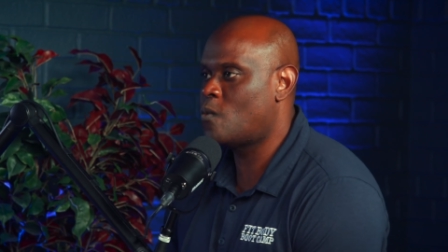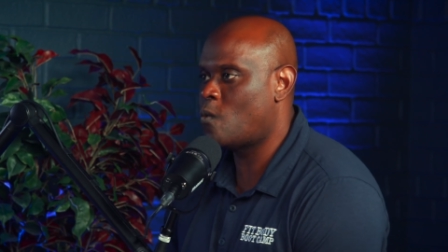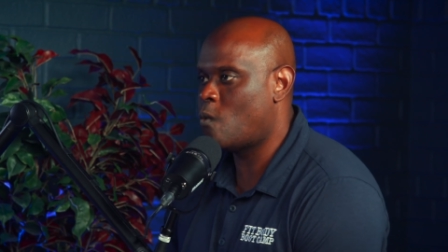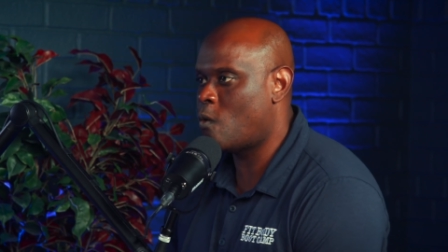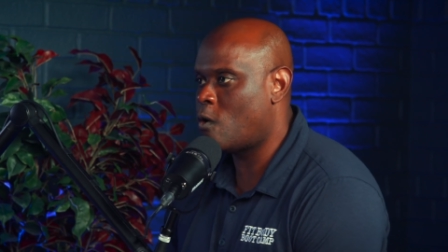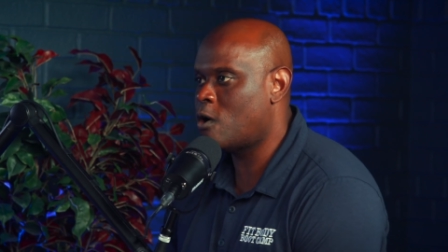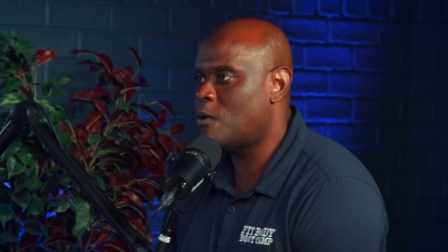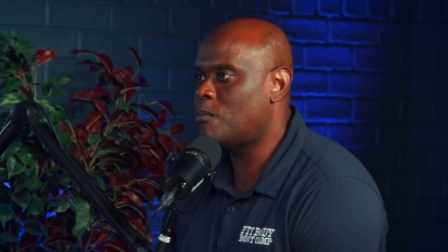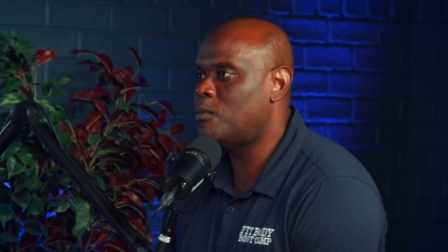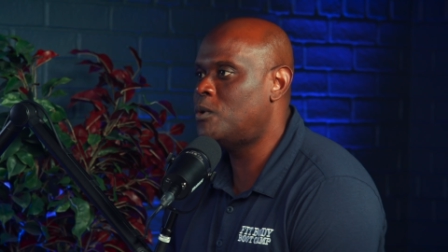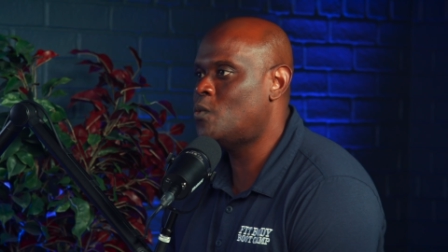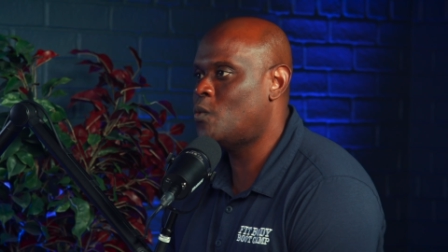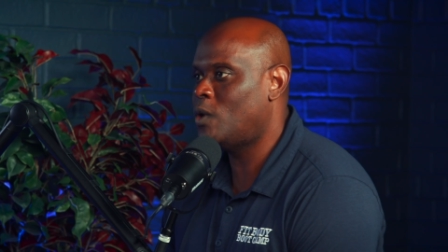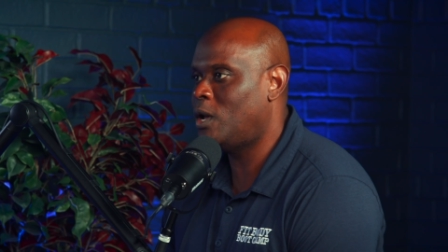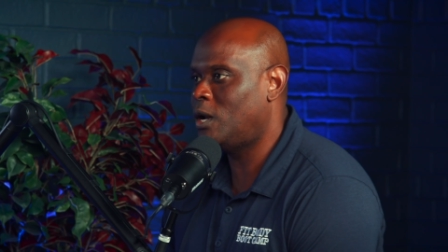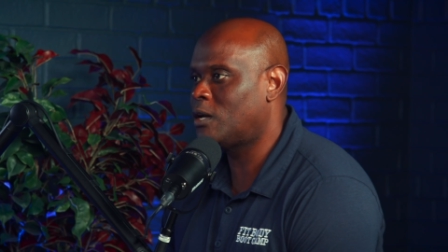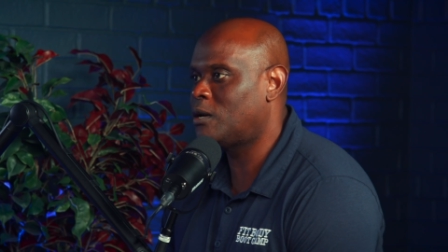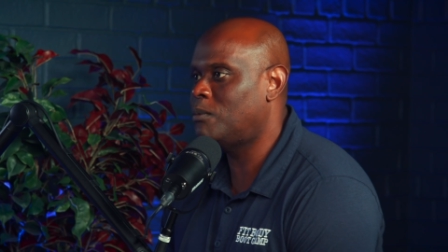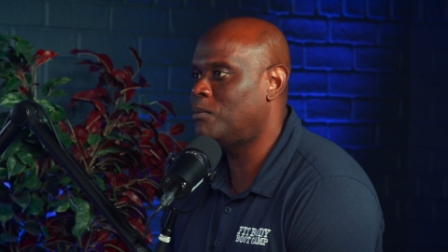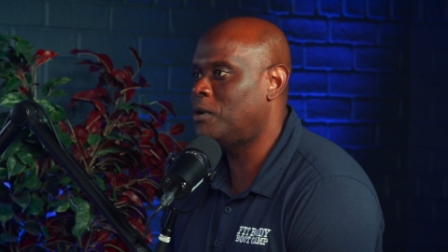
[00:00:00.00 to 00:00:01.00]
warm and
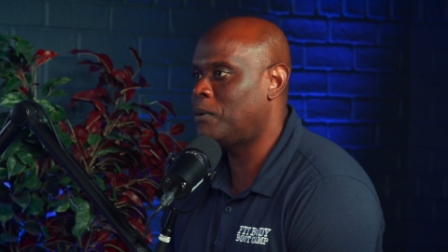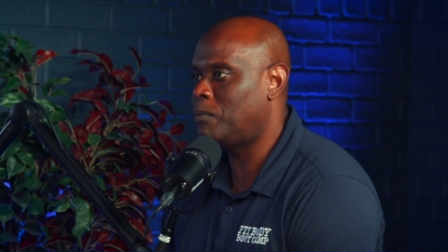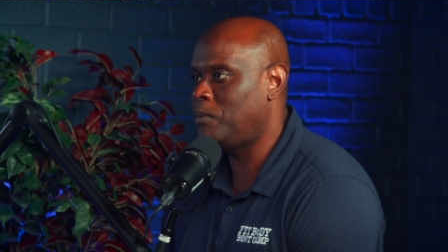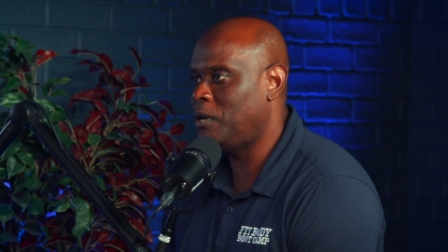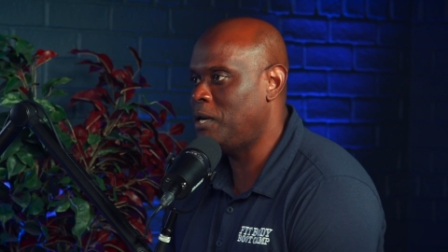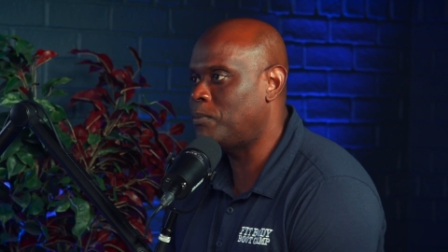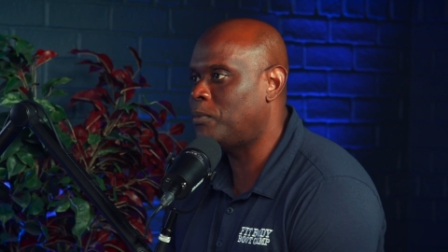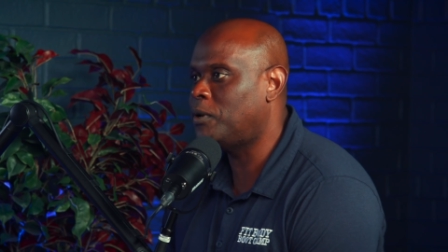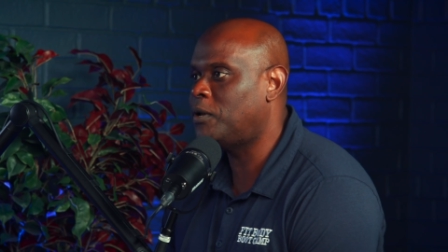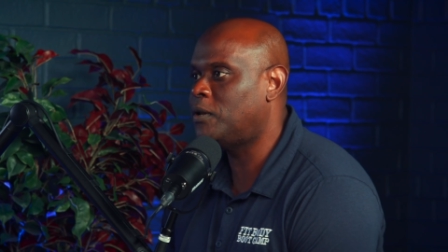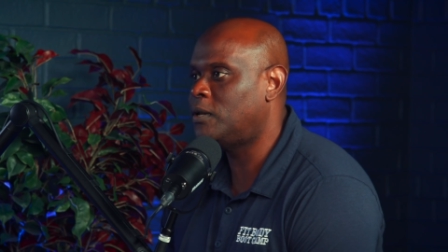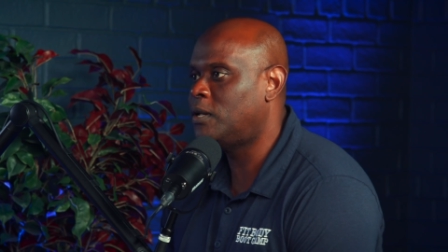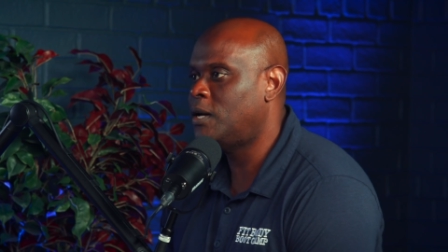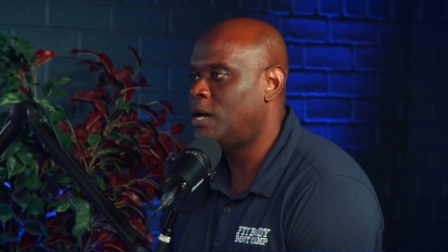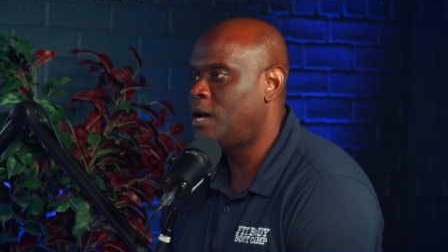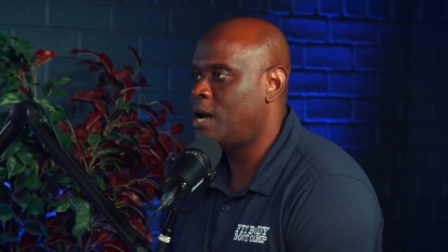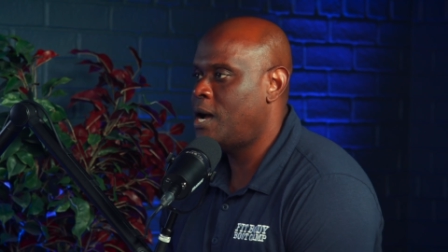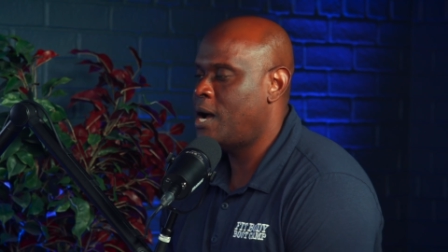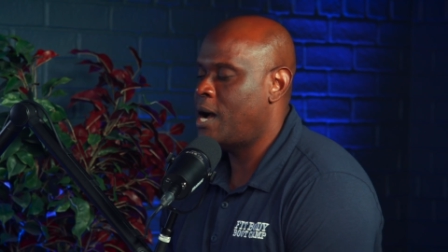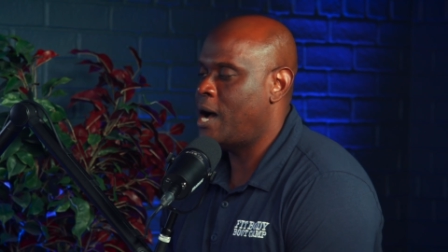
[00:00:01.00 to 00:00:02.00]
welcoming people.
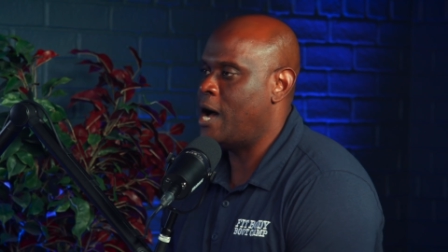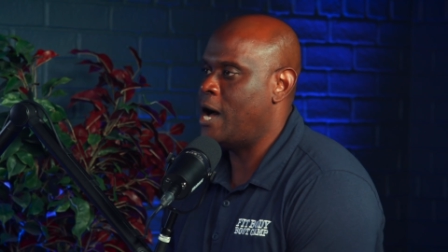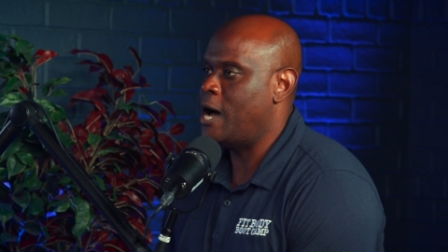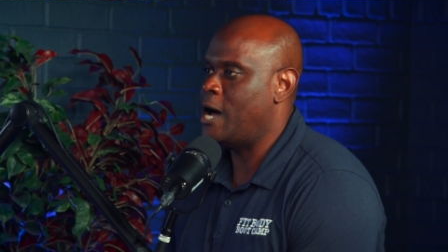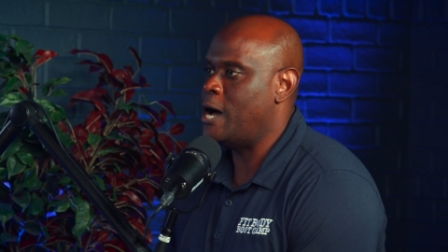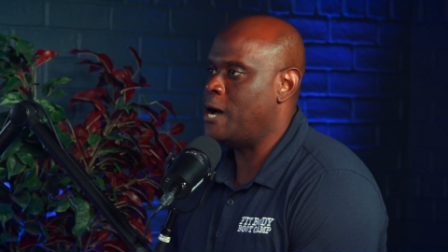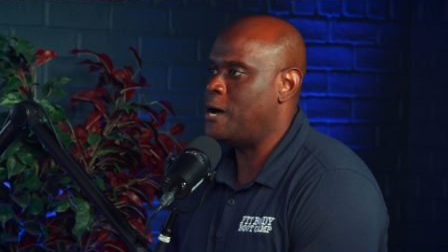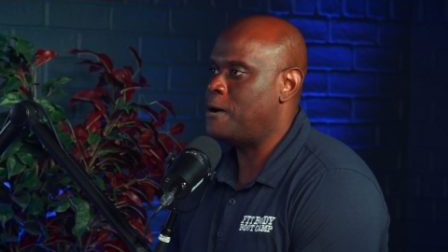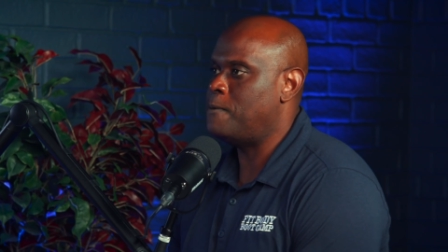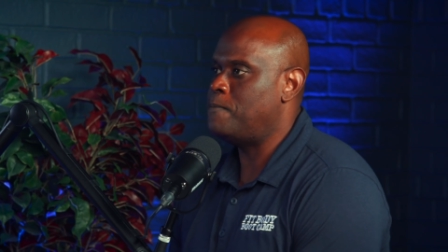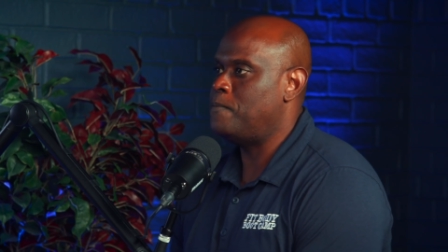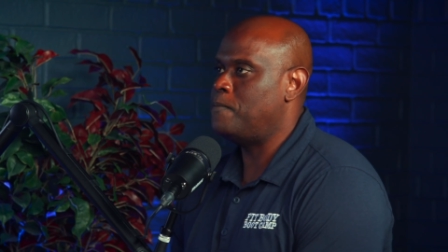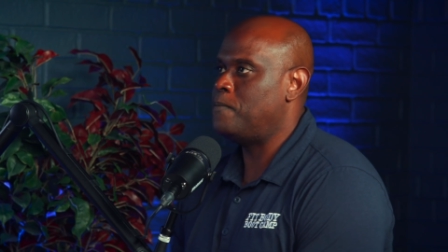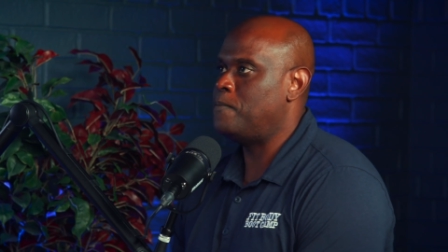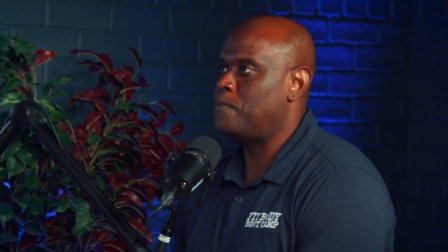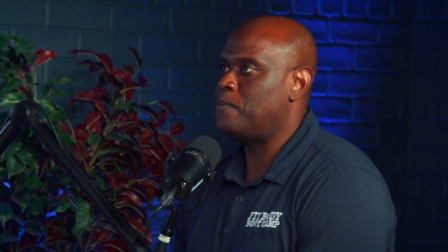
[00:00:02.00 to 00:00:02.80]
Um,